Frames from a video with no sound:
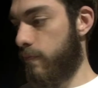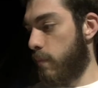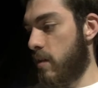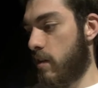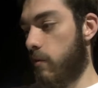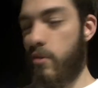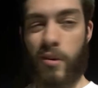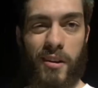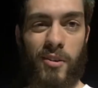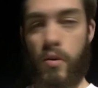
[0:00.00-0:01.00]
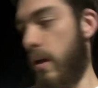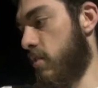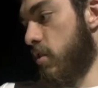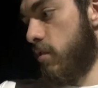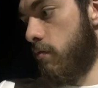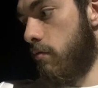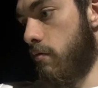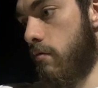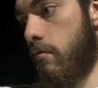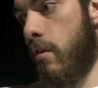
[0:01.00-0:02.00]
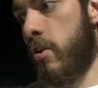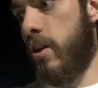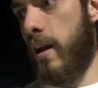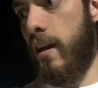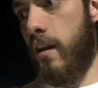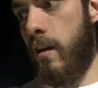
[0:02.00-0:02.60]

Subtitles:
basically what you wanna do is just rush at it